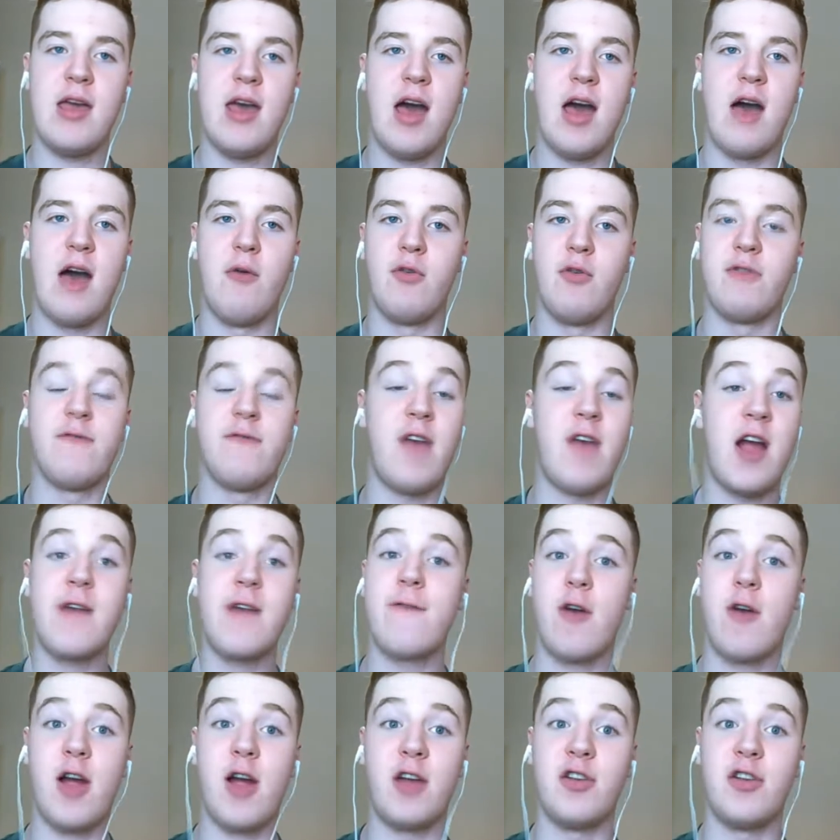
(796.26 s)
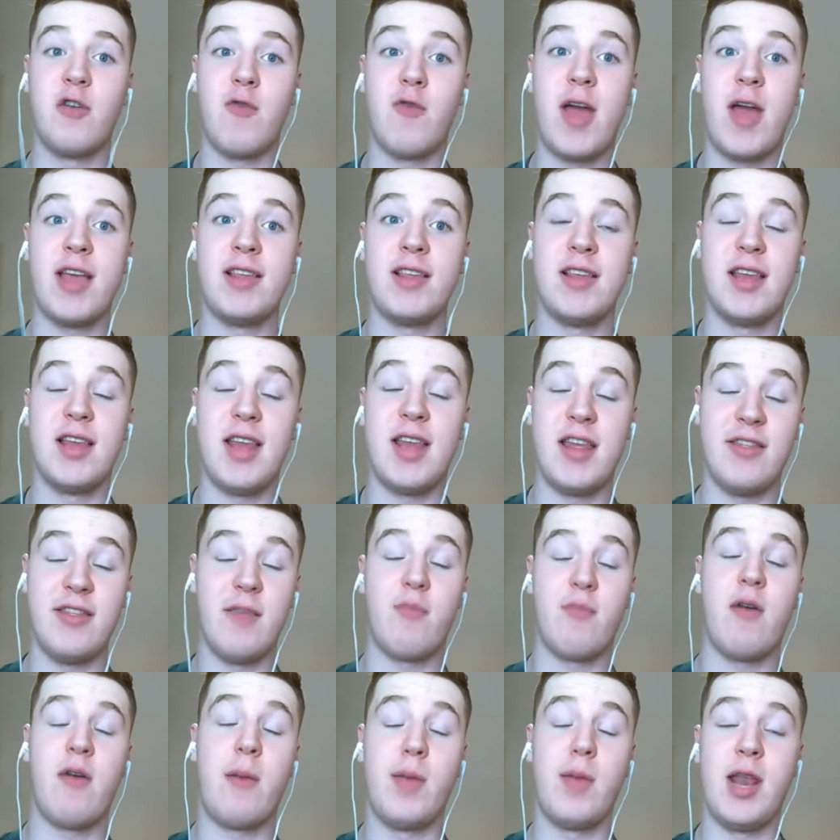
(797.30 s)
was very underrated in the
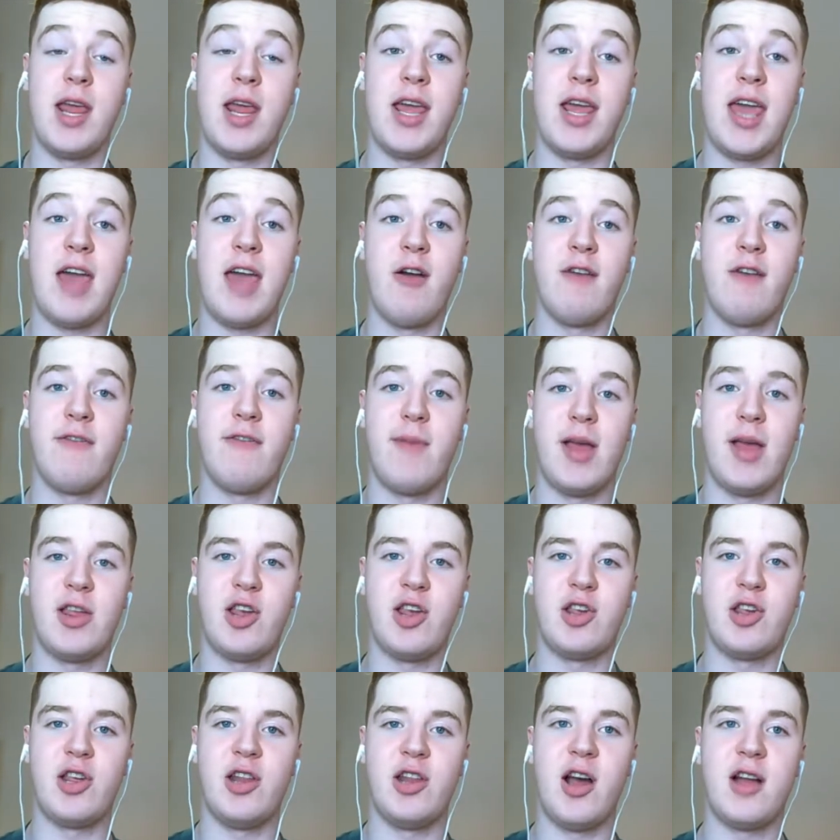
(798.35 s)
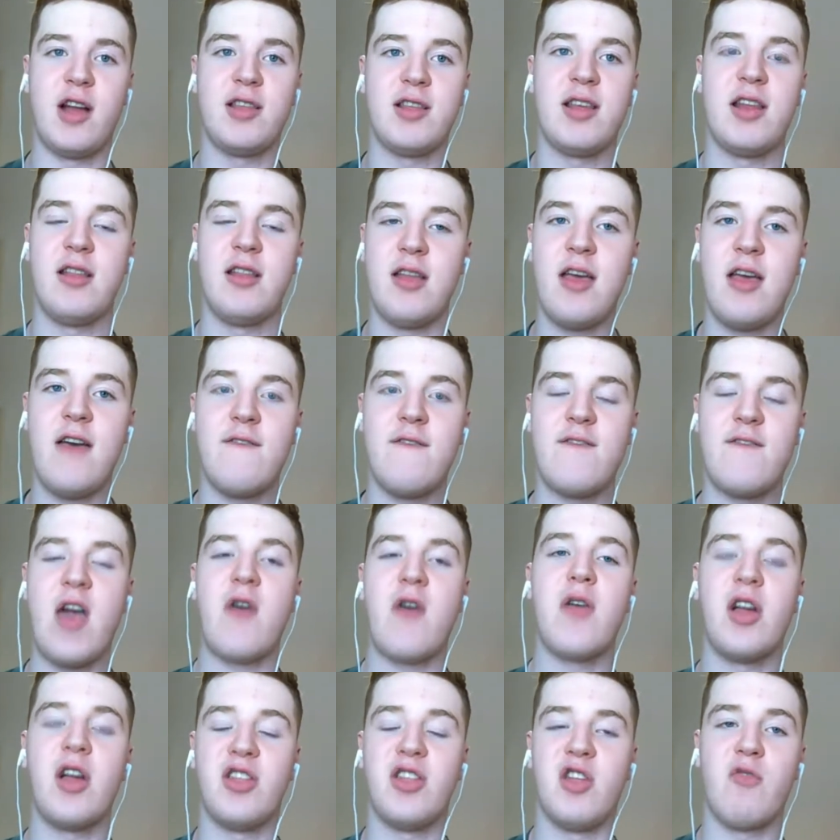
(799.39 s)
Premier League era for Manchester United, and
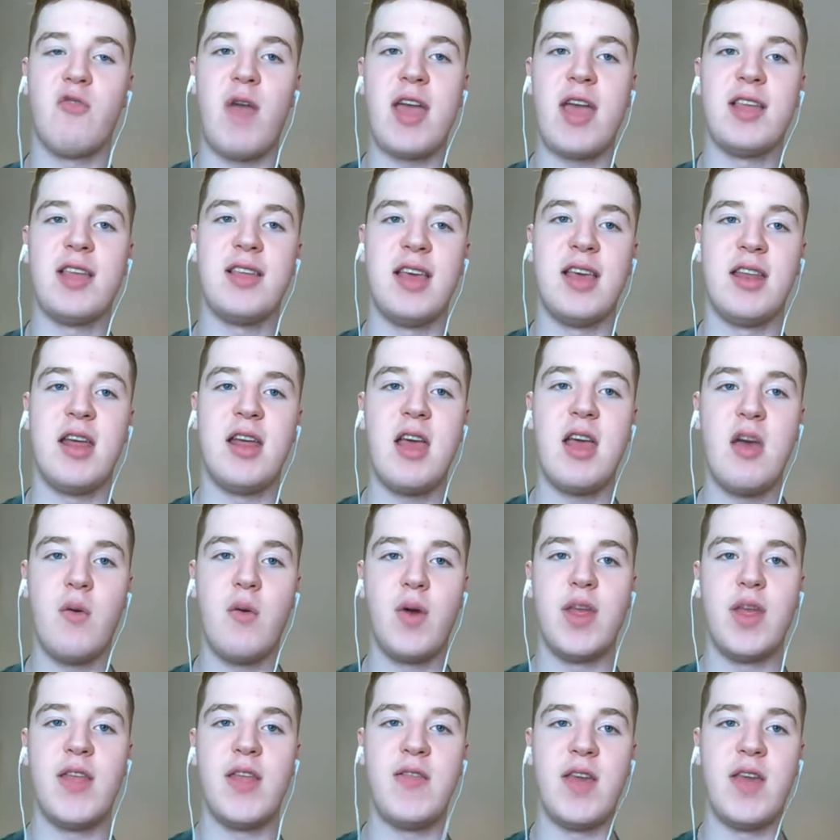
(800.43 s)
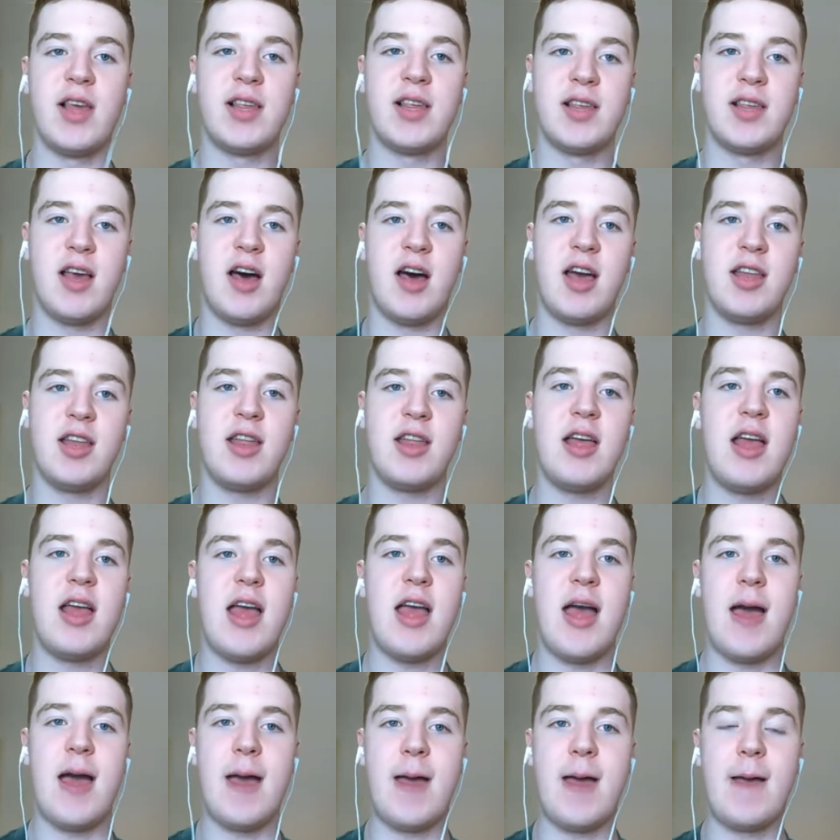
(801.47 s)
very underrated within this side.
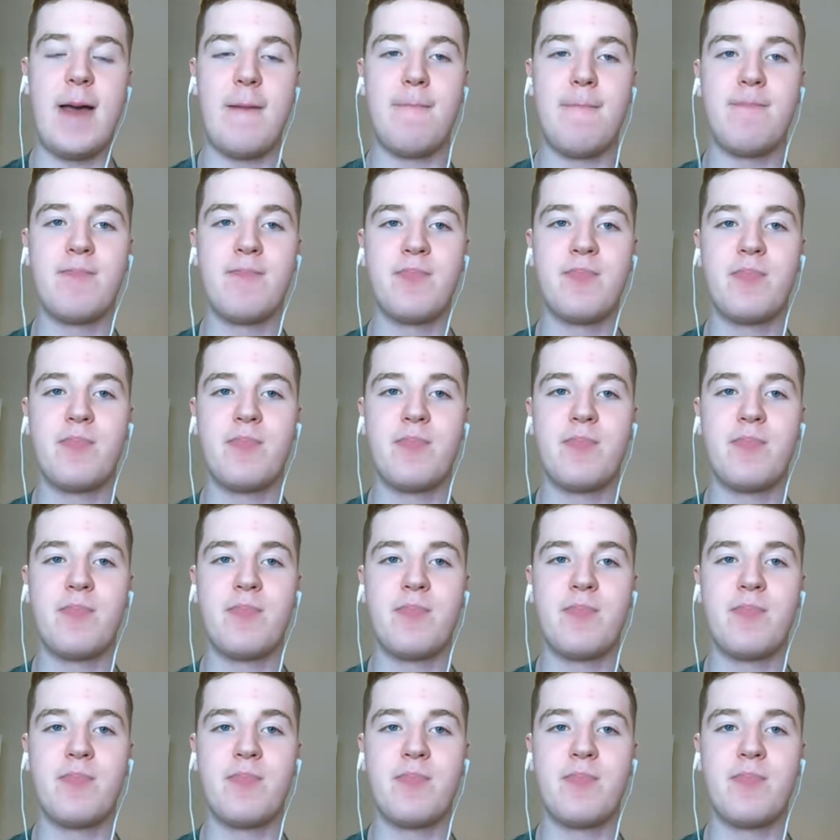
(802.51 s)
And